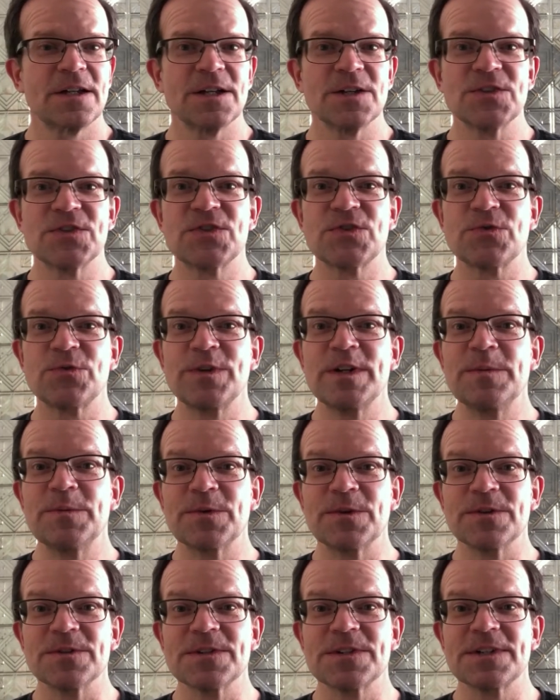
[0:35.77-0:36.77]

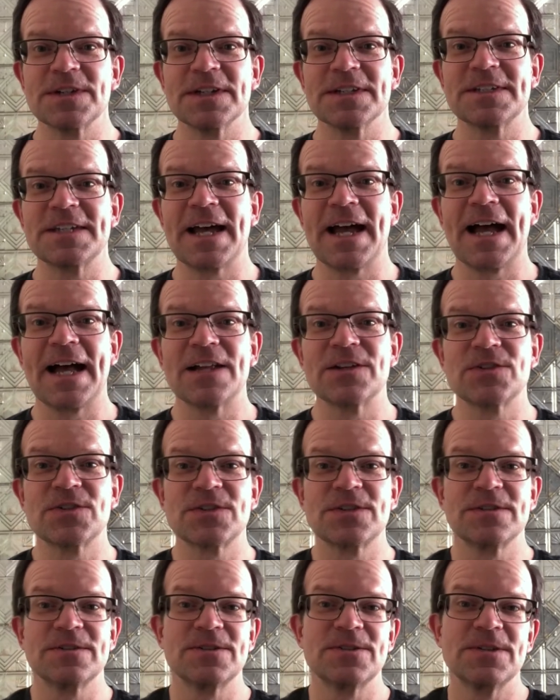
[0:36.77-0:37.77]
streamers
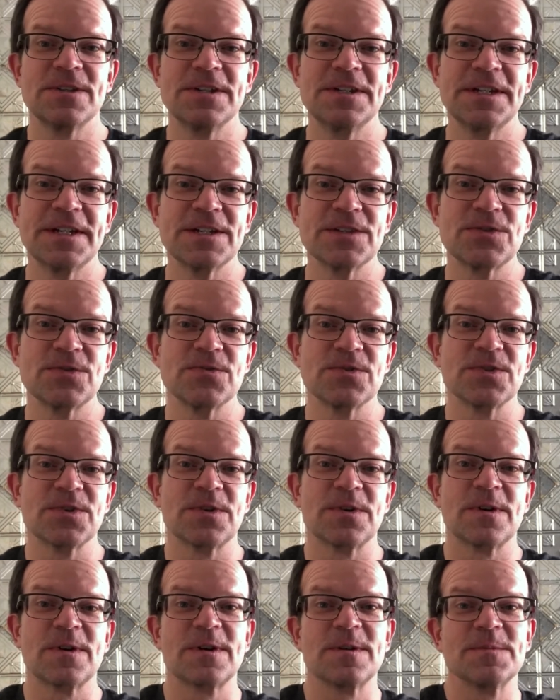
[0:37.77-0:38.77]
attached to the dancer's
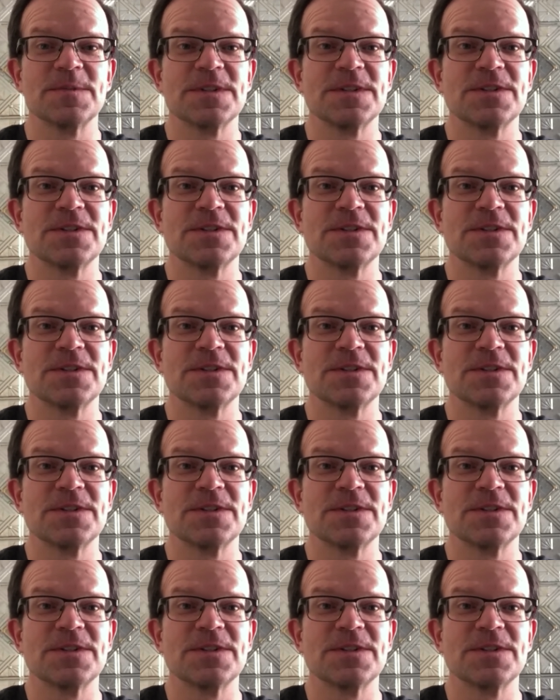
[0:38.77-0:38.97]
arms,